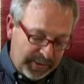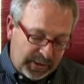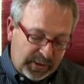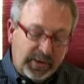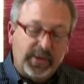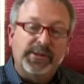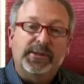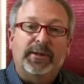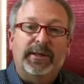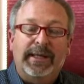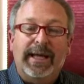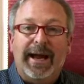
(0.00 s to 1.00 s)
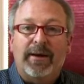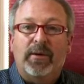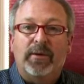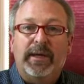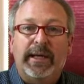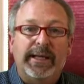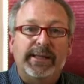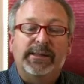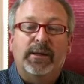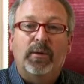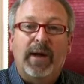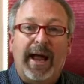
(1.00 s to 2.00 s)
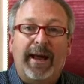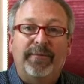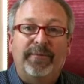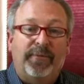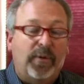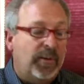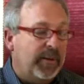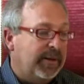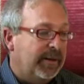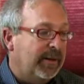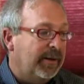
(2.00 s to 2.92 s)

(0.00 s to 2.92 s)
the cursor, the arrow keys, and forward,